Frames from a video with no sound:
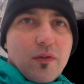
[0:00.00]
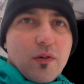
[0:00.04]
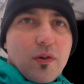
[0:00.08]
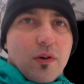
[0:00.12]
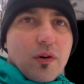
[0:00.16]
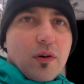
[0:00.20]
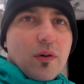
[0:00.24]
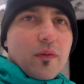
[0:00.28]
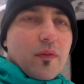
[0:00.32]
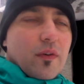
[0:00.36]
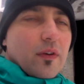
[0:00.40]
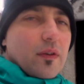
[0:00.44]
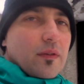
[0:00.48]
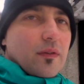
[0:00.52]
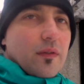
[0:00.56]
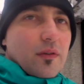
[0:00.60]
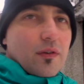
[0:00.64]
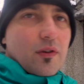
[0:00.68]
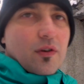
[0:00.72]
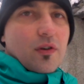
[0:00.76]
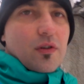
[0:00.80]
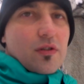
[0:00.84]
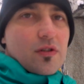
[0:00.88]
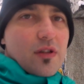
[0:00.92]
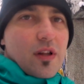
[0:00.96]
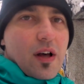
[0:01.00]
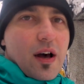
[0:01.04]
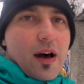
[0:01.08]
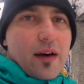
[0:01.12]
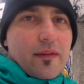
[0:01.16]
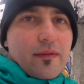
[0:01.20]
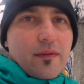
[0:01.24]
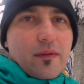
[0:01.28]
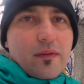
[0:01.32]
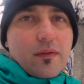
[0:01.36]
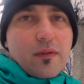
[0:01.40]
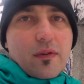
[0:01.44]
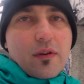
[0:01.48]
War, when
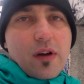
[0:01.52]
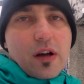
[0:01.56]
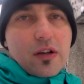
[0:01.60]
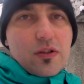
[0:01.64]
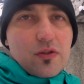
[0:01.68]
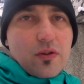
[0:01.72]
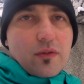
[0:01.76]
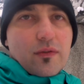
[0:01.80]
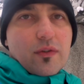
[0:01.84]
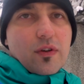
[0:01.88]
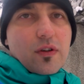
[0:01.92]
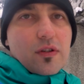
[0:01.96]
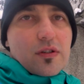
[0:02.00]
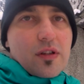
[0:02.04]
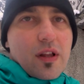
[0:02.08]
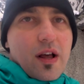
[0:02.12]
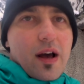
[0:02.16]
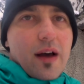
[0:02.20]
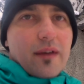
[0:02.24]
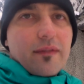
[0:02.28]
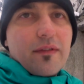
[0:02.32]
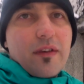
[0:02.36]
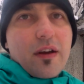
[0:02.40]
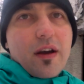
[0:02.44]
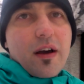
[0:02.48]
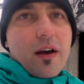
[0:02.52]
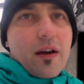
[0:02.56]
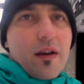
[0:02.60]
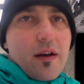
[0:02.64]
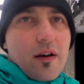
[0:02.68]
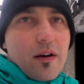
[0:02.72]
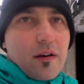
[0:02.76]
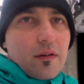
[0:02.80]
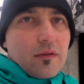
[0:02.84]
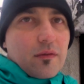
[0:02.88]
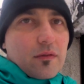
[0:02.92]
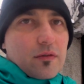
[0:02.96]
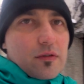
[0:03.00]
the country of Yugoslavia
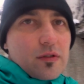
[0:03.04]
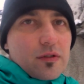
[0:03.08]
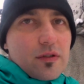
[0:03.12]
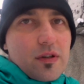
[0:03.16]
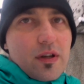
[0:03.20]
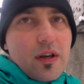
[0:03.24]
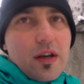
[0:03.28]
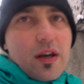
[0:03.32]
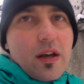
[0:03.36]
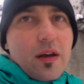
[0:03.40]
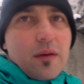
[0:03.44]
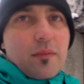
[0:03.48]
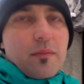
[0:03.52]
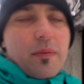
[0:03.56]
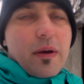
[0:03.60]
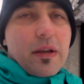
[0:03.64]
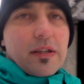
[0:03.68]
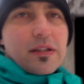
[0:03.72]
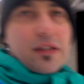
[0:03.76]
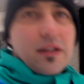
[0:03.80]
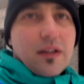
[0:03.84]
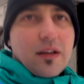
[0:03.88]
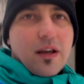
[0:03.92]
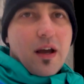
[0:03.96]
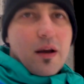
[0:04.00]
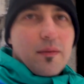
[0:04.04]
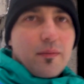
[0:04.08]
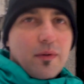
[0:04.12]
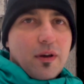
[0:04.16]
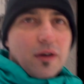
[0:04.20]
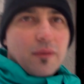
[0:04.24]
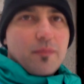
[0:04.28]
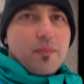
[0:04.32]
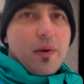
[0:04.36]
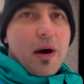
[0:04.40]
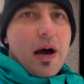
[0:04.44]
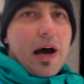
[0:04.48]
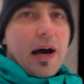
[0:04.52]
was basically coming
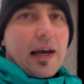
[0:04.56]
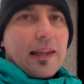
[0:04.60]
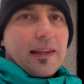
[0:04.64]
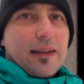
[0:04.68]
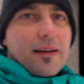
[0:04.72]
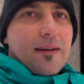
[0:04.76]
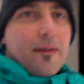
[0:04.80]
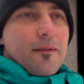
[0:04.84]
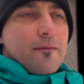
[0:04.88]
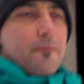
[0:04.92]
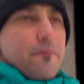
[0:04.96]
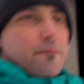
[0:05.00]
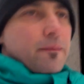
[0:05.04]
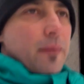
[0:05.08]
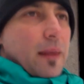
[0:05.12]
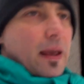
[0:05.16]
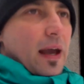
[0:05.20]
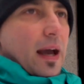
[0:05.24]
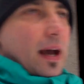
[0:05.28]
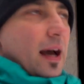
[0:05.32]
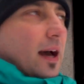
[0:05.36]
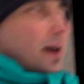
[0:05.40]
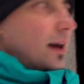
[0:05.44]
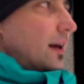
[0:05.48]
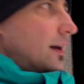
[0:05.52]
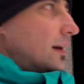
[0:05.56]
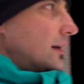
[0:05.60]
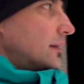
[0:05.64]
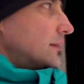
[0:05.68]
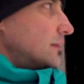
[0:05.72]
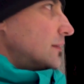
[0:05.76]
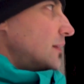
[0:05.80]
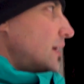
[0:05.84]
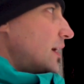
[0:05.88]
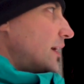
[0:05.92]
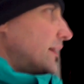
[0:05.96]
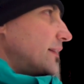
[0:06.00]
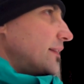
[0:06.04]
apart,
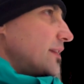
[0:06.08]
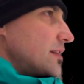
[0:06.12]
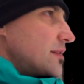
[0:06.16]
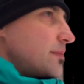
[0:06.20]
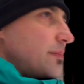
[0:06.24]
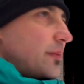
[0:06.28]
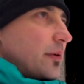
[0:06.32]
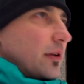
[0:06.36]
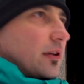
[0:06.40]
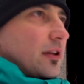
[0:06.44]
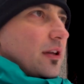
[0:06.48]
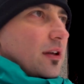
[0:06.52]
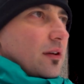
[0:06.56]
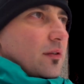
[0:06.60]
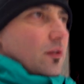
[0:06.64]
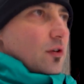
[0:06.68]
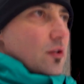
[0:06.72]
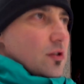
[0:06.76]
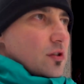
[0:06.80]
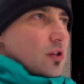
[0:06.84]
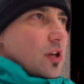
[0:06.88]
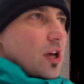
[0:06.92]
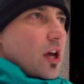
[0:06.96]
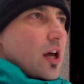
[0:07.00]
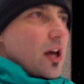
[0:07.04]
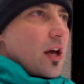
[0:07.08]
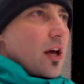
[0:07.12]
and this building was